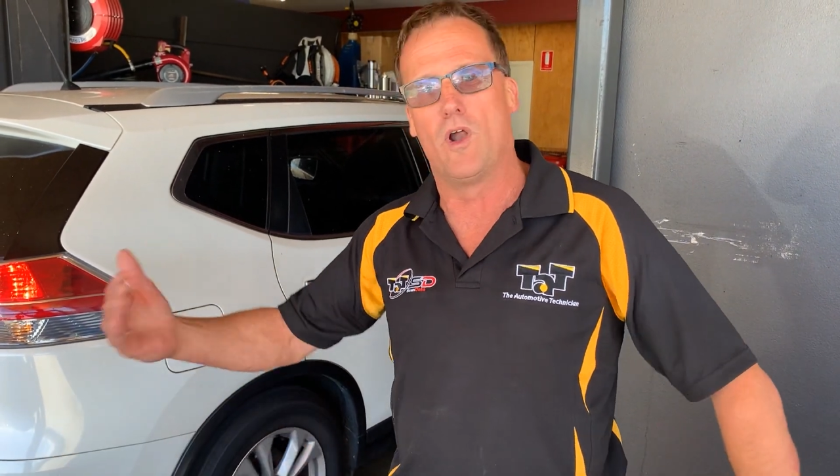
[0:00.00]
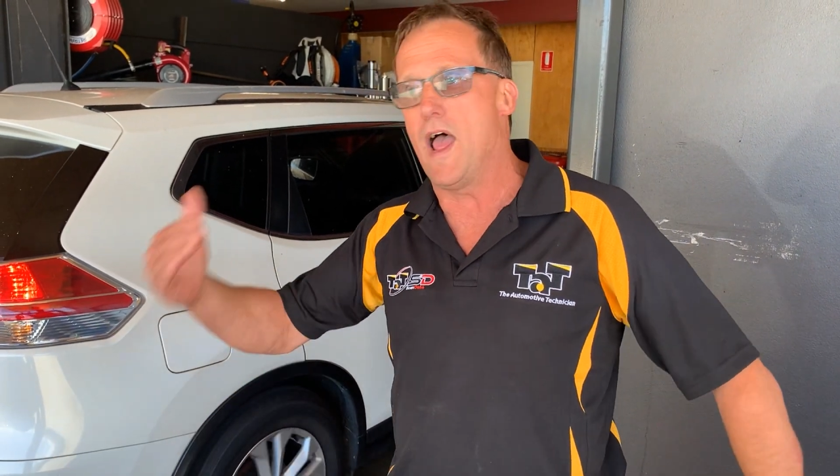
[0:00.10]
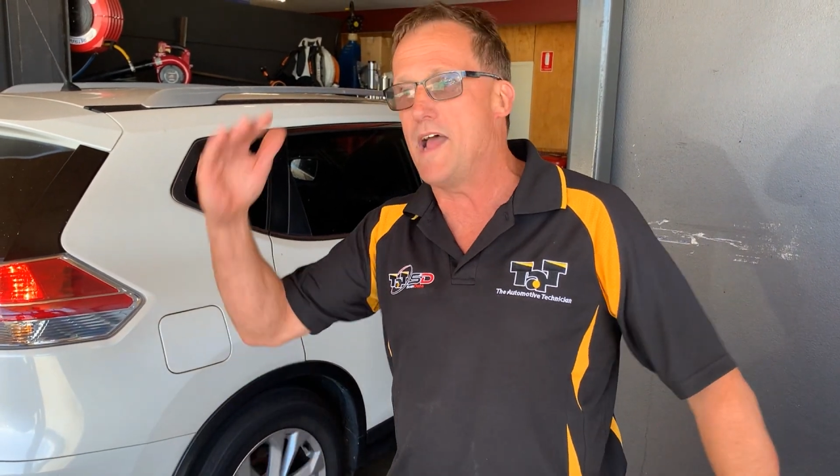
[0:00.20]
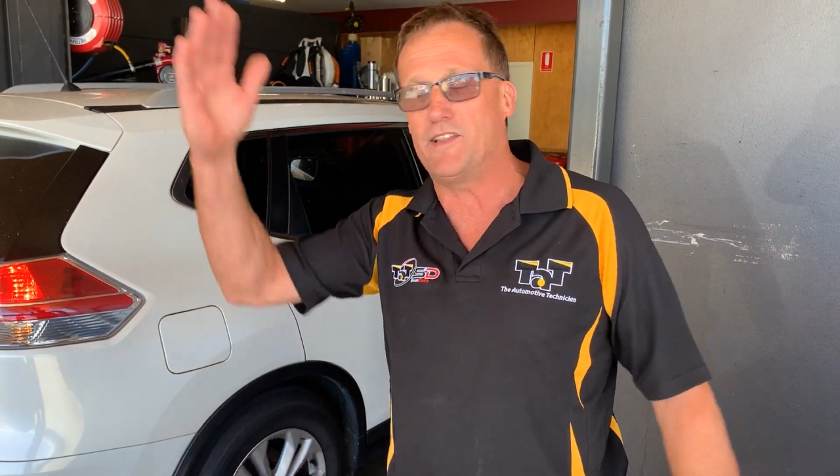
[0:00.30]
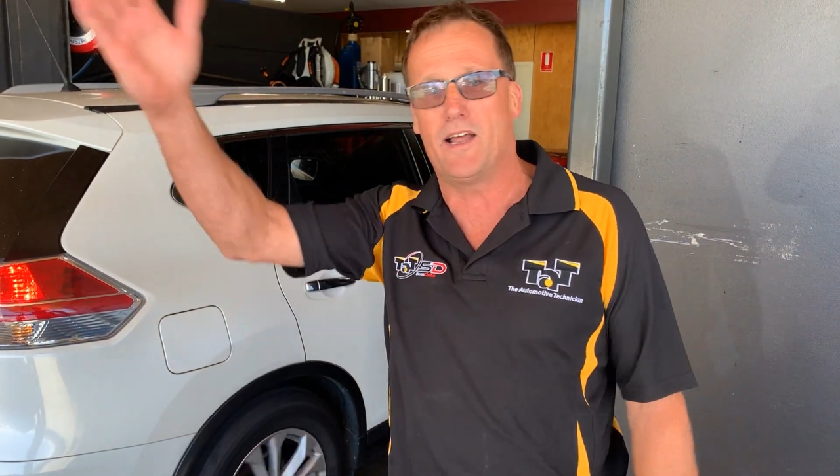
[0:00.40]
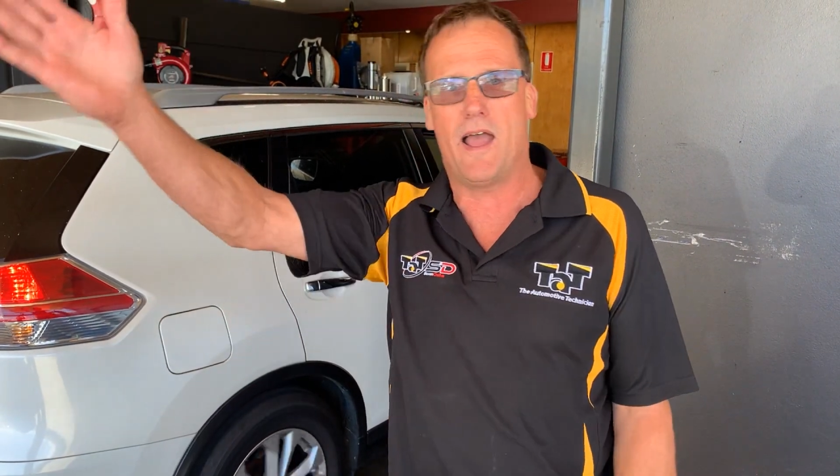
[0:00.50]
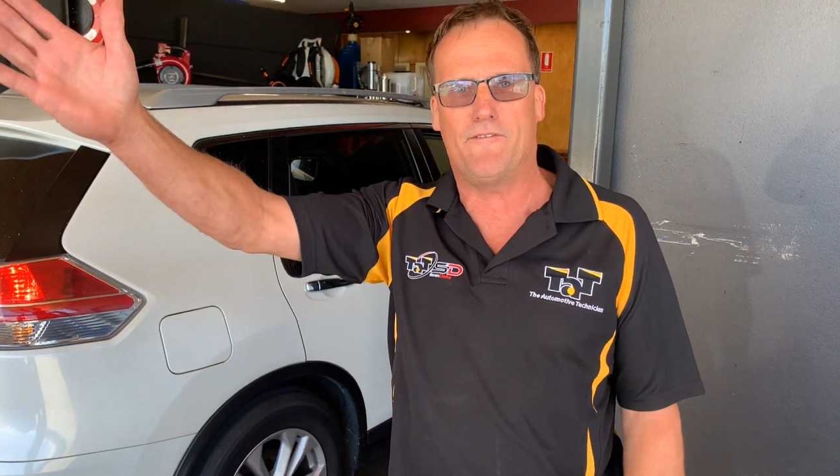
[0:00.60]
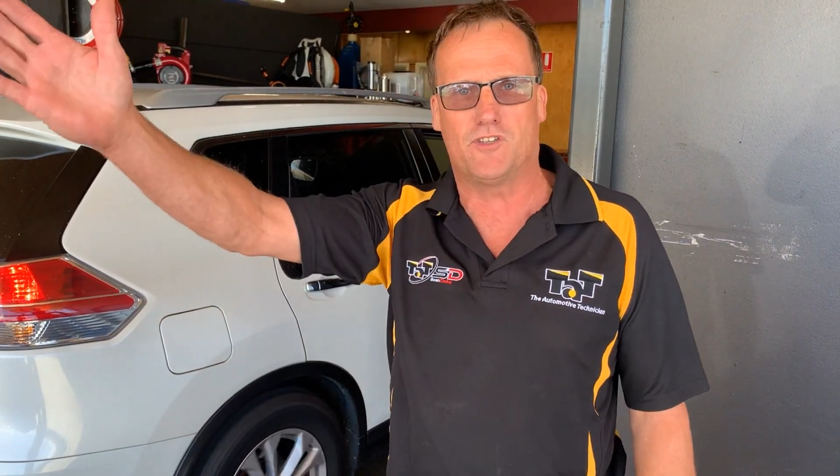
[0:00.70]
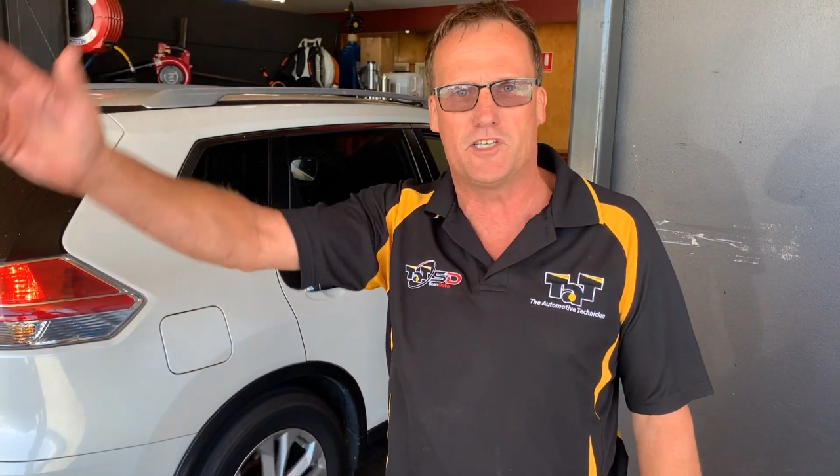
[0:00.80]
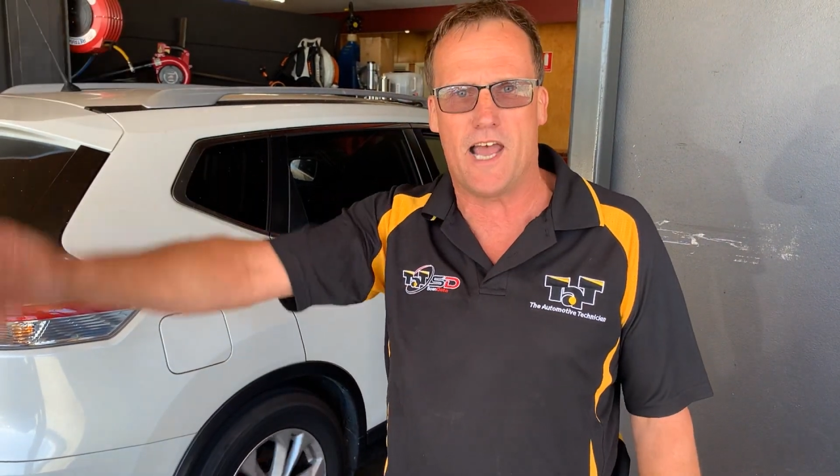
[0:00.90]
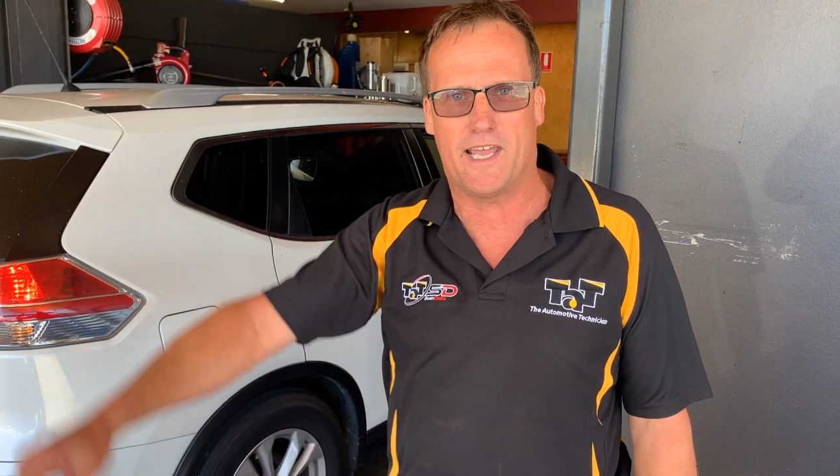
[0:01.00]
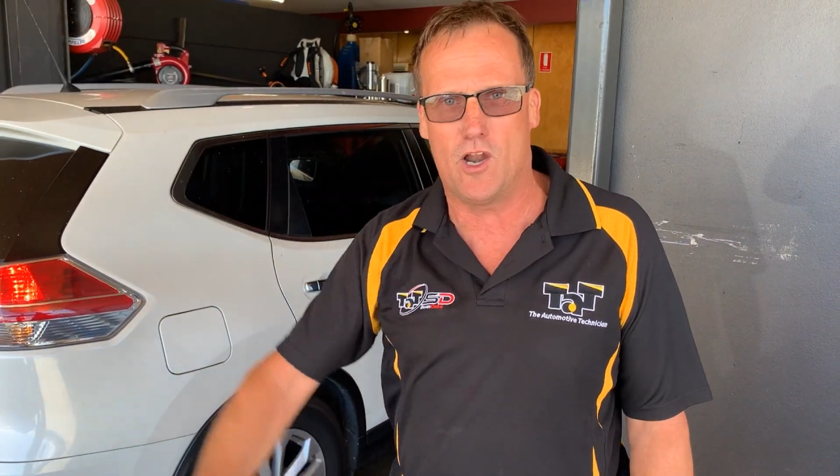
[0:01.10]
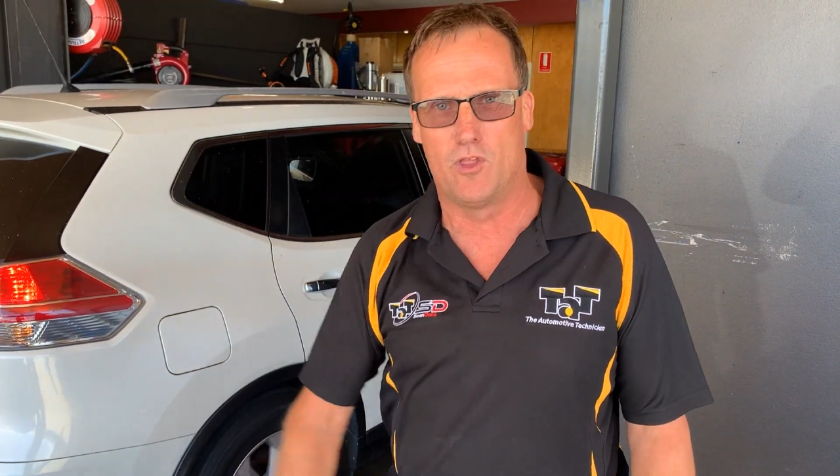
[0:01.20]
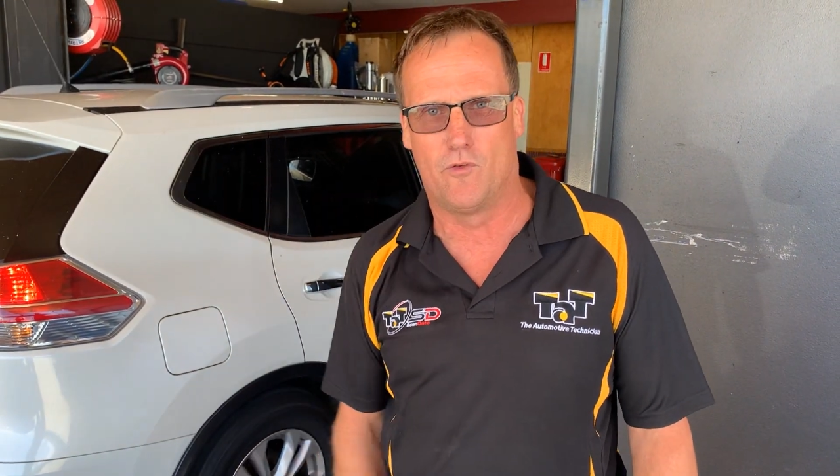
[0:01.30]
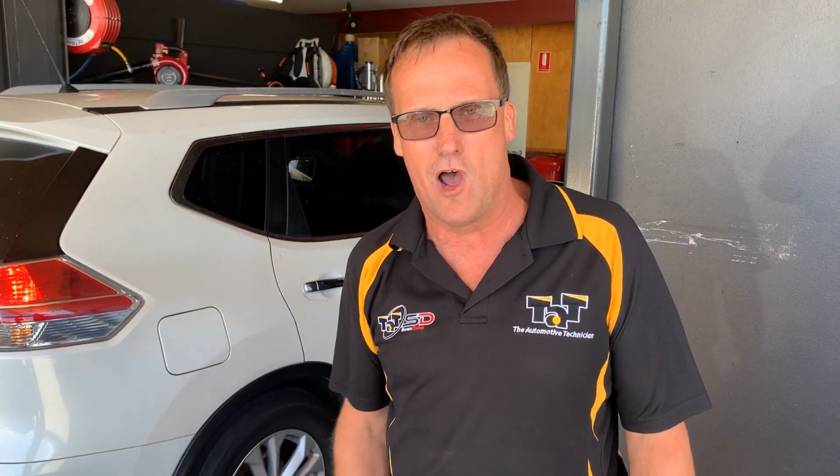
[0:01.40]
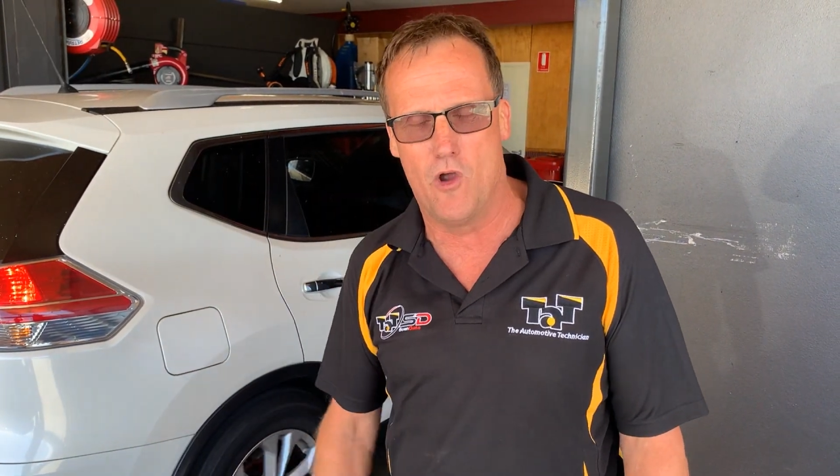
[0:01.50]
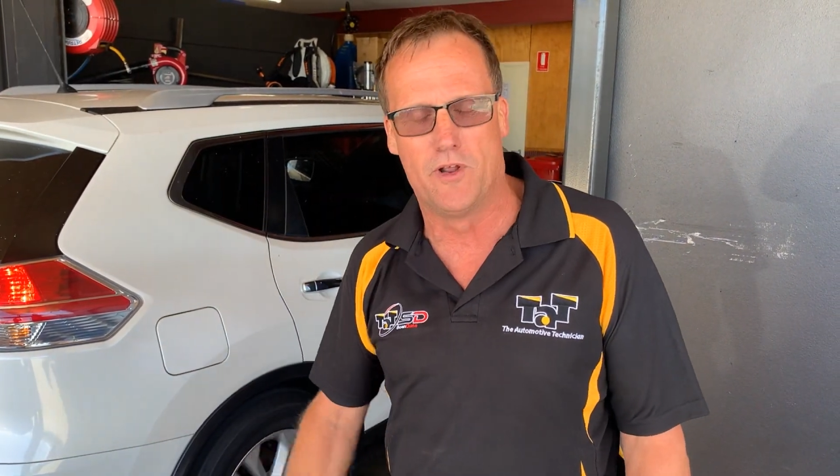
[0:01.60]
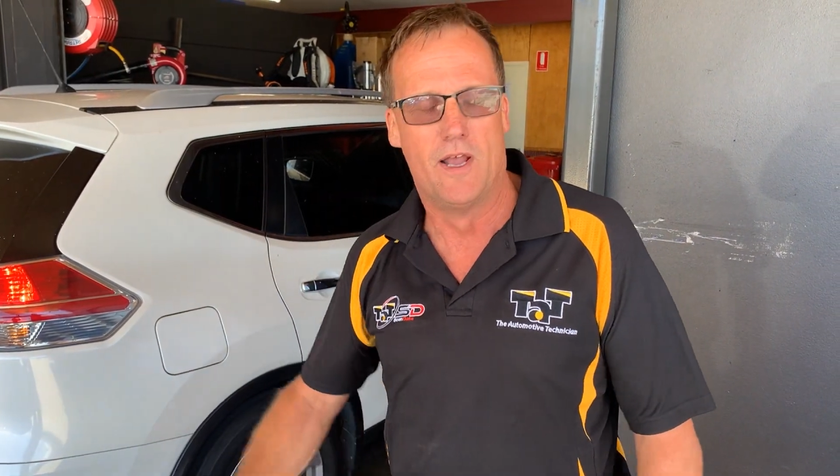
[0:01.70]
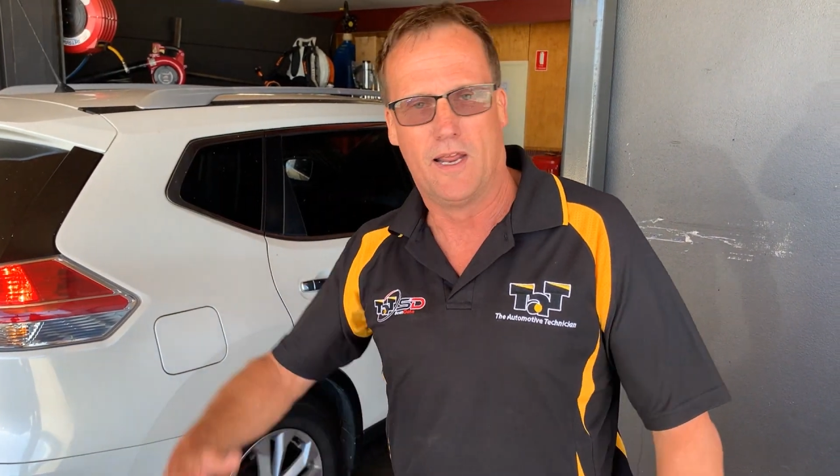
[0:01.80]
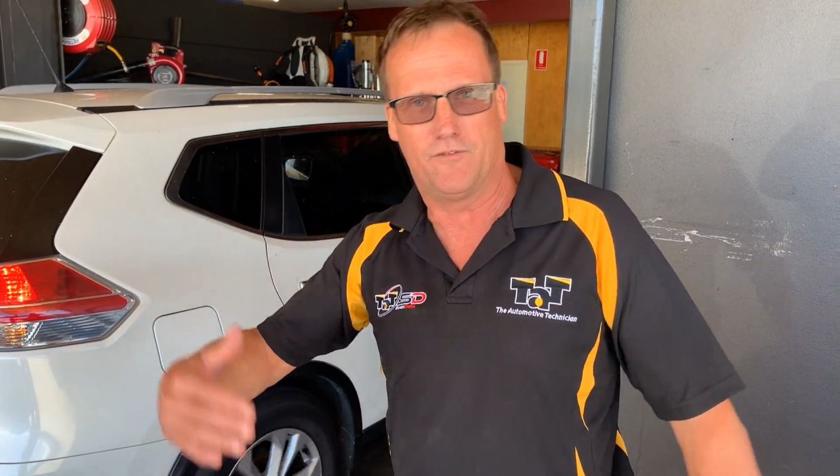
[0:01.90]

or have, have, to take it on the road